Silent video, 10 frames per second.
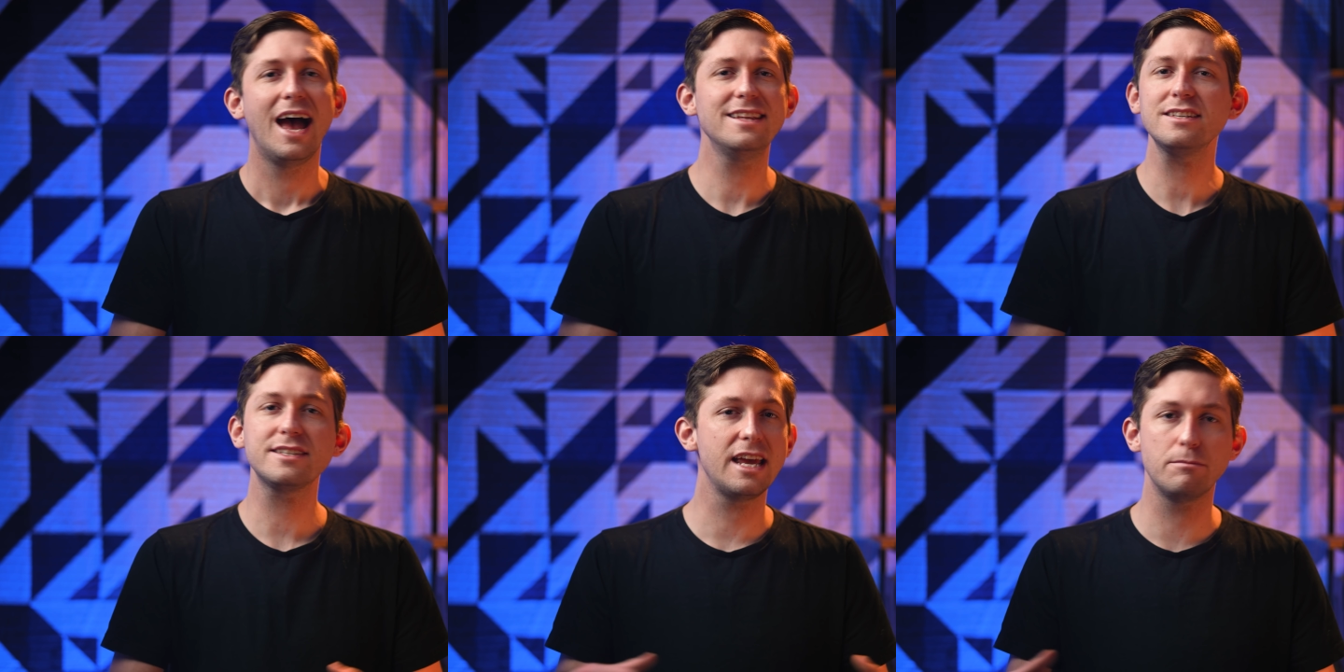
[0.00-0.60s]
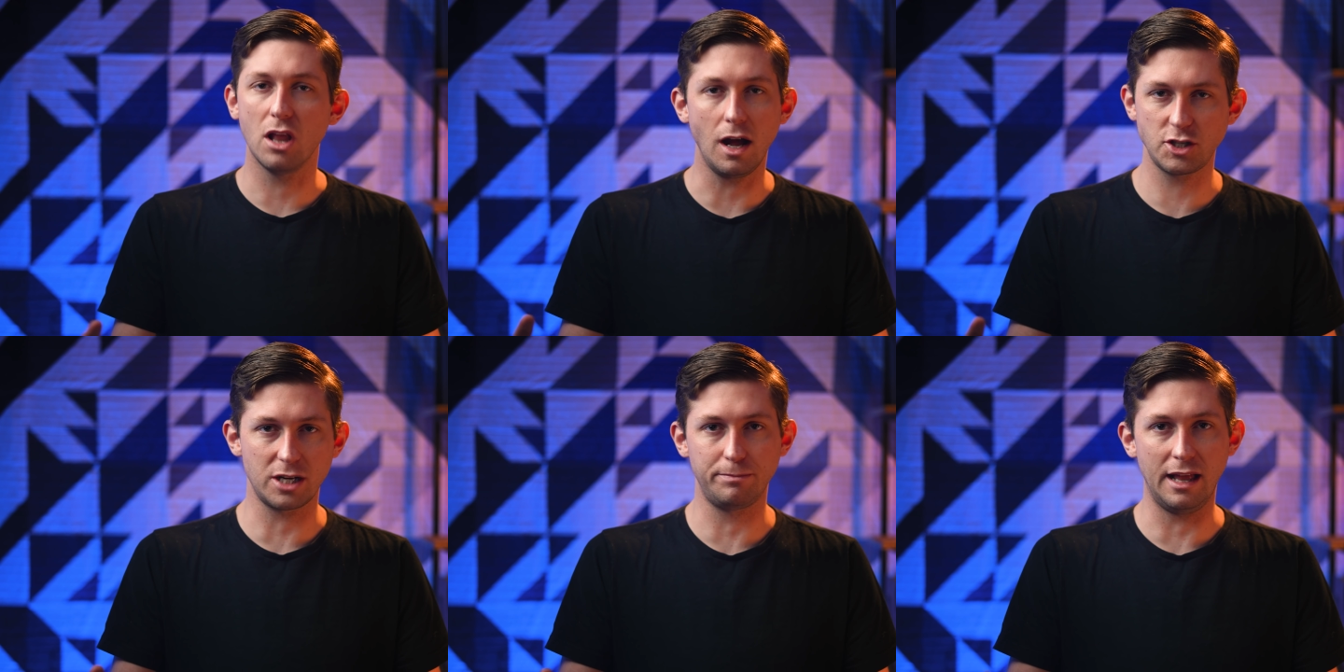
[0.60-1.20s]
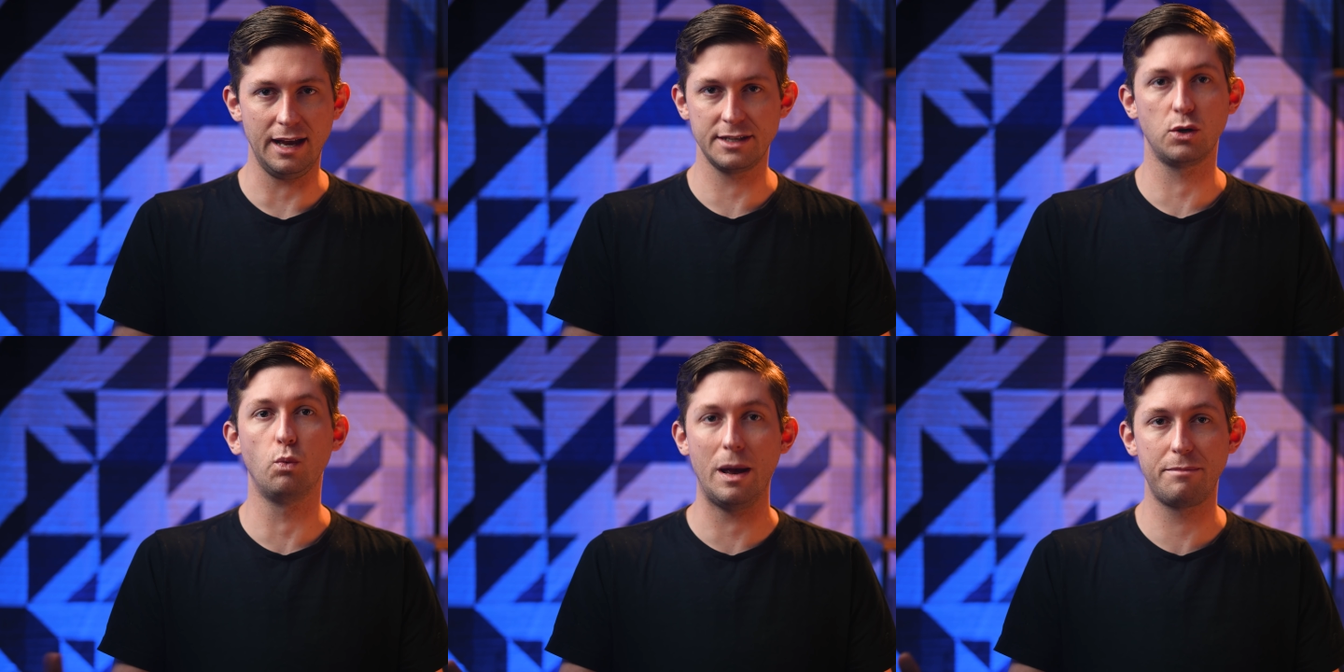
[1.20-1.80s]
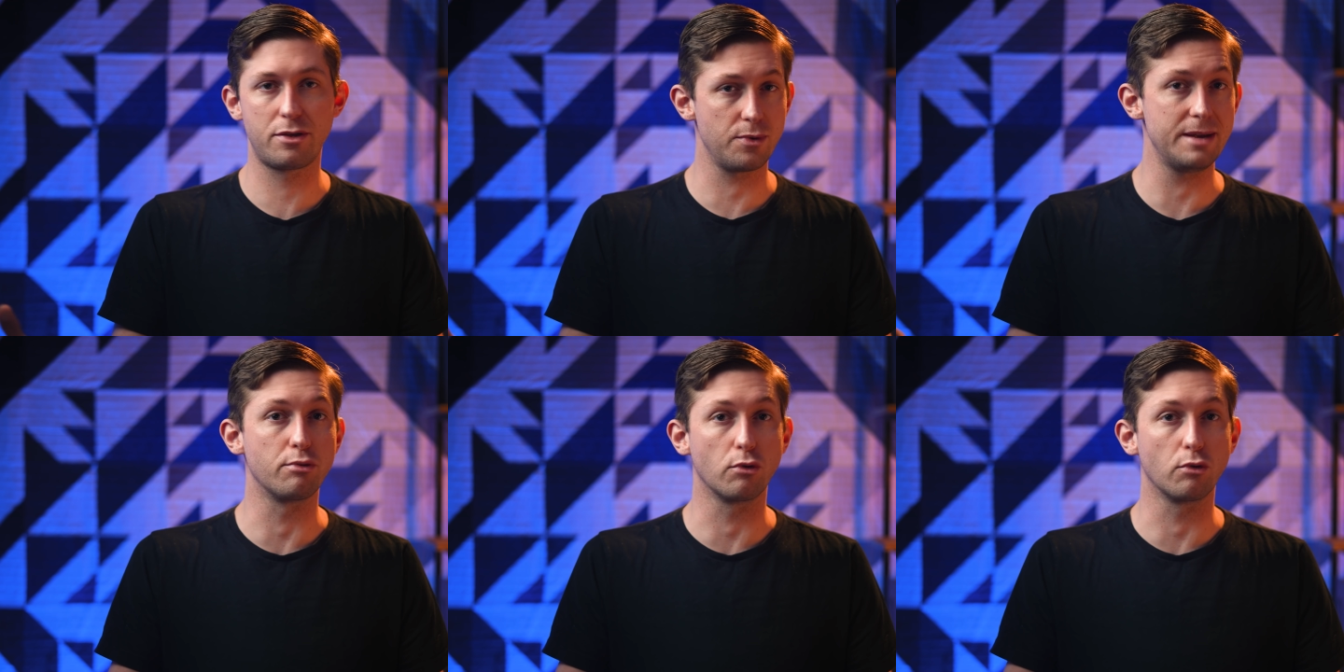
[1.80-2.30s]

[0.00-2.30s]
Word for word: And this same logic applies to Web3